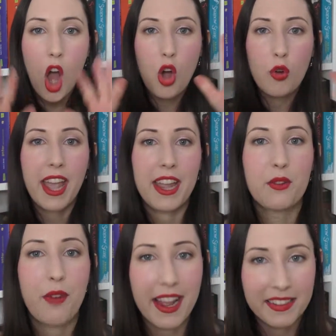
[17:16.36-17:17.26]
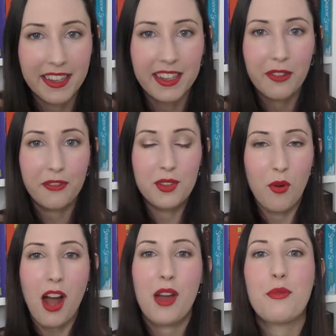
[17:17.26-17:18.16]
Okay, granted, if
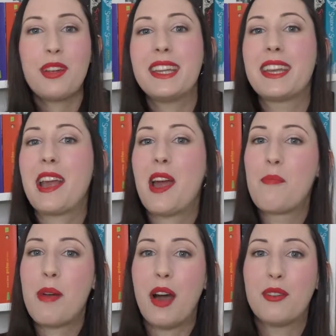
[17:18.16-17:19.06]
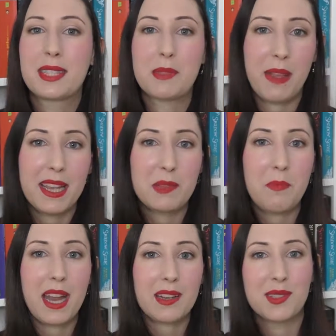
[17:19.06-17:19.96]
you are reading about space
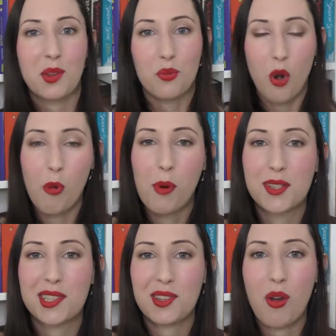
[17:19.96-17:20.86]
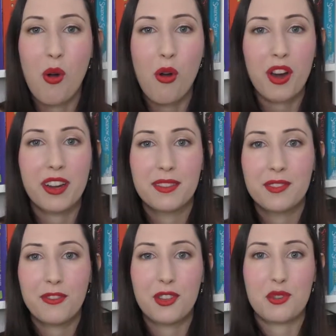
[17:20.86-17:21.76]
battles, robots, or
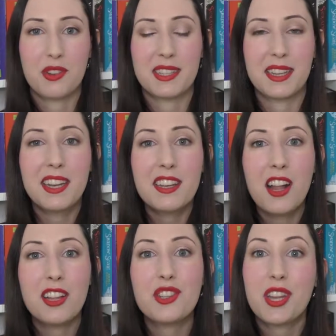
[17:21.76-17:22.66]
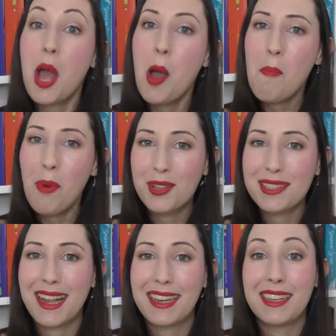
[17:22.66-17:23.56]
futuristic technology,
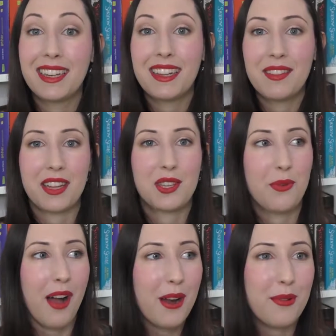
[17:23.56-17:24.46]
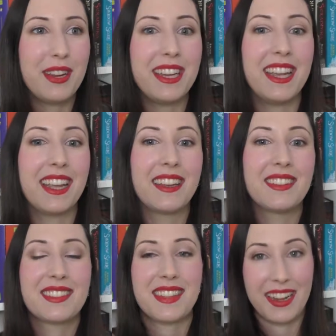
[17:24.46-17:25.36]
most likely that you are
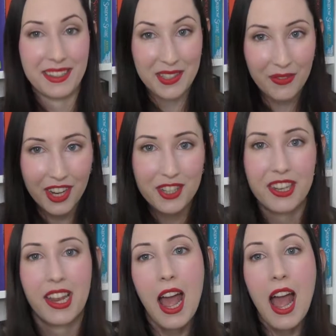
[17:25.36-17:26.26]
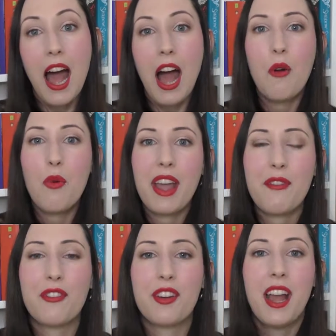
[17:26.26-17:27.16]
reading science fiction.
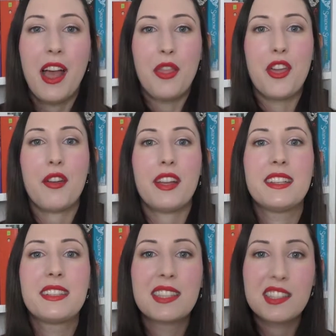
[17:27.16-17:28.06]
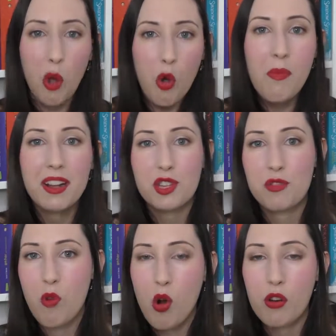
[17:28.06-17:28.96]
However, there is so
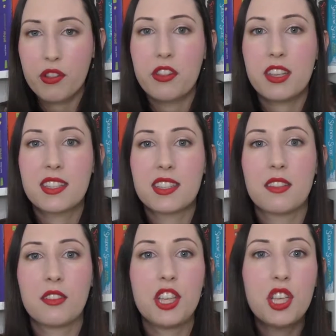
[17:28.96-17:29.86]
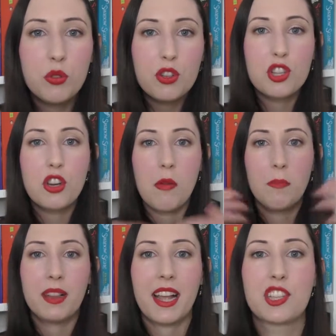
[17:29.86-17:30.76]
much more to this huge,
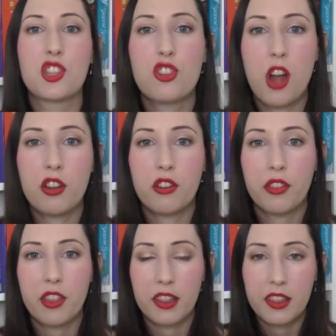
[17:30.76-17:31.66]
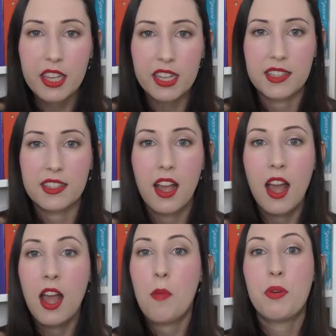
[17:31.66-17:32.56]
complex genre than this.
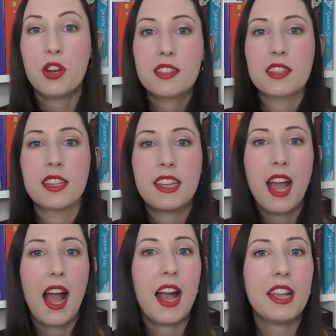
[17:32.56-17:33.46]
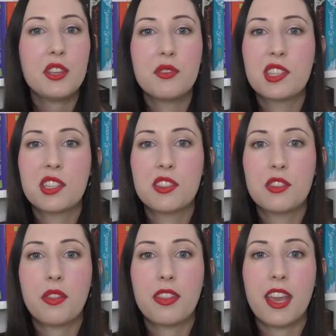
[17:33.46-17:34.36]
Personally, I used
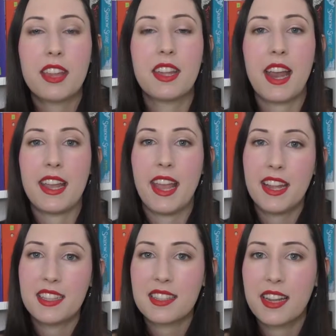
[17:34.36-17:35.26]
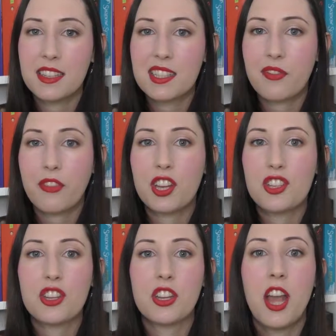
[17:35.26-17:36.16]
to think that I hate science
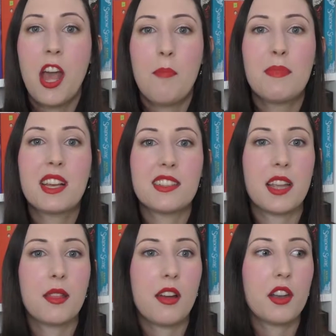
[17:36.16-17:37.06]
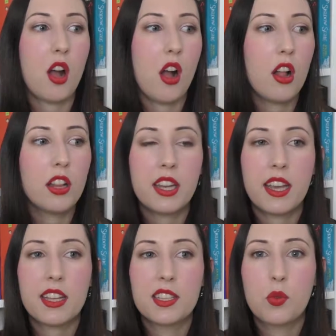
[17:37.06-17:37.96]
fiction because I thought all it
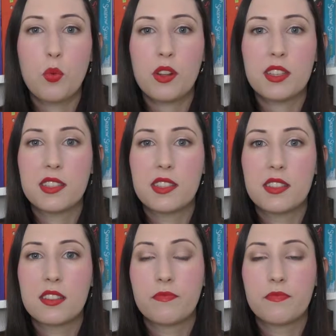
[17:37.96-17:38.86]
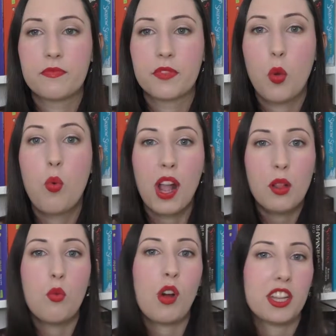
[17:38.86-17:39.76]
is was,
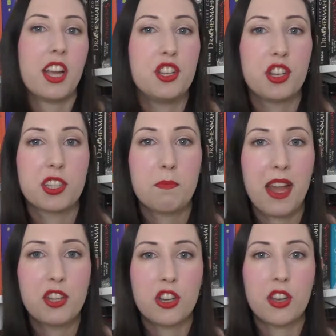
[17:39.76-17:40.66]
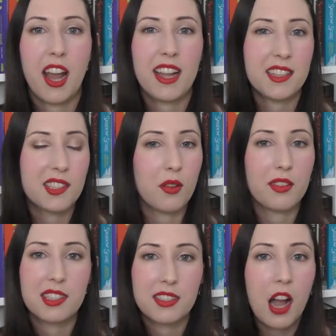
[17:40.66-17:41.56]
well, what I just mentioned. I saw
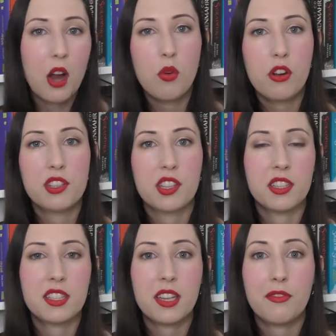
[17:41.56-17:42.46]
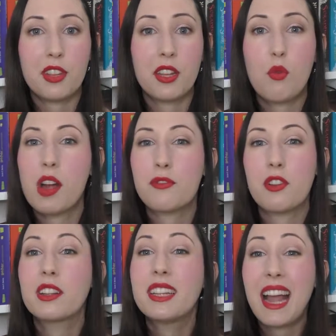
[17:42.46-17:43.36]
Star Wars on TV, quite
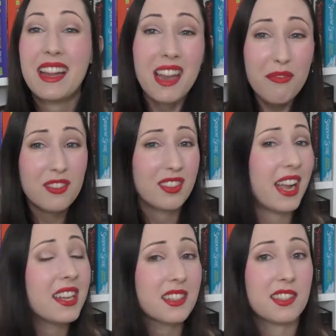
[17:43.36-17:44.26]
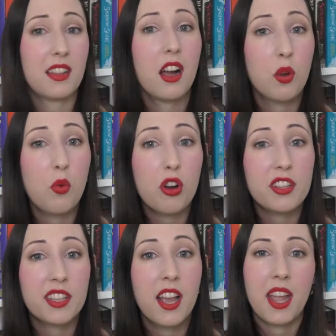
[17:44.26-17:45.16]
frankly, I never liked Star
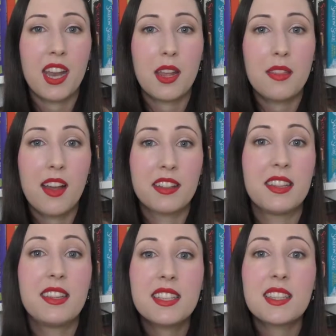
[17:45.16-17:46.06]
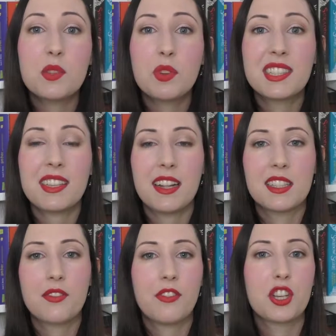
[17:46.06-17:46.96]
Wars, and I thought that this is what
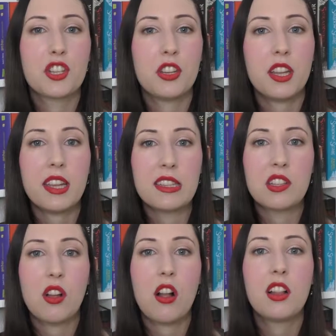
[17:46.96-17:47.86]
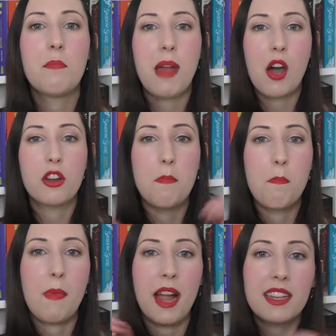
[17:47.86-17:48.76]
science fiction is, all about
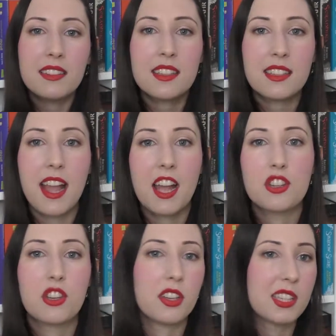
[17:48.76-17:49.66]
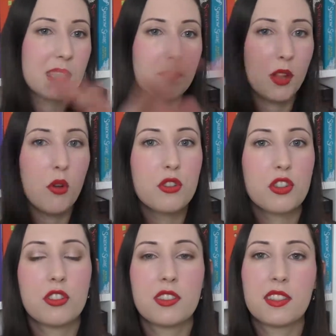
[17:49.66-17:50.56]
mindless action,
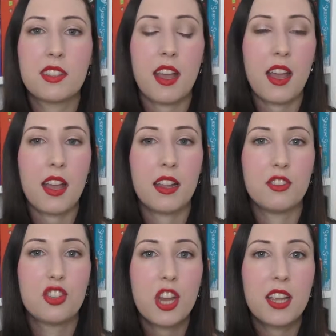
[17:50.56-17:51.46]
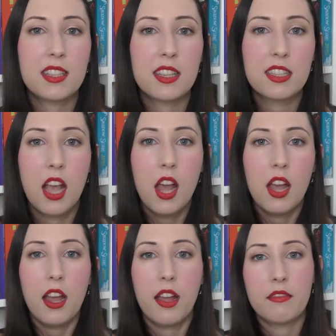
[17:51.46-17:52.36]
explosions and chases,
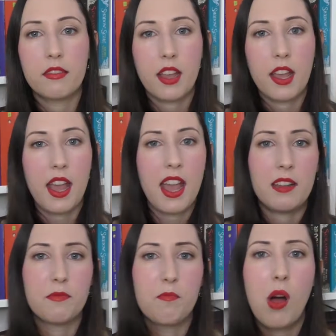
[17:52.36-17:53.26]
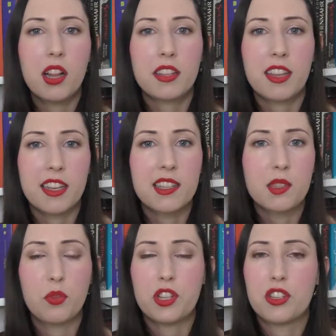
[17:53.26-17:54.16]
and
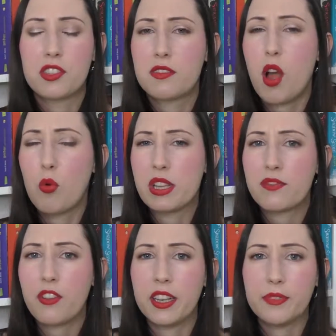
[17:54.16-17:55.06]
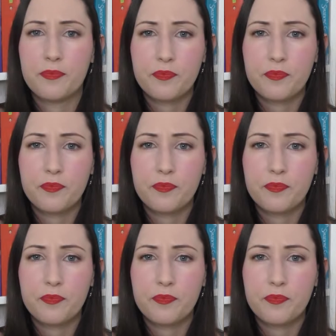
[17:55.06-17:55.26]
politics, which is always fun.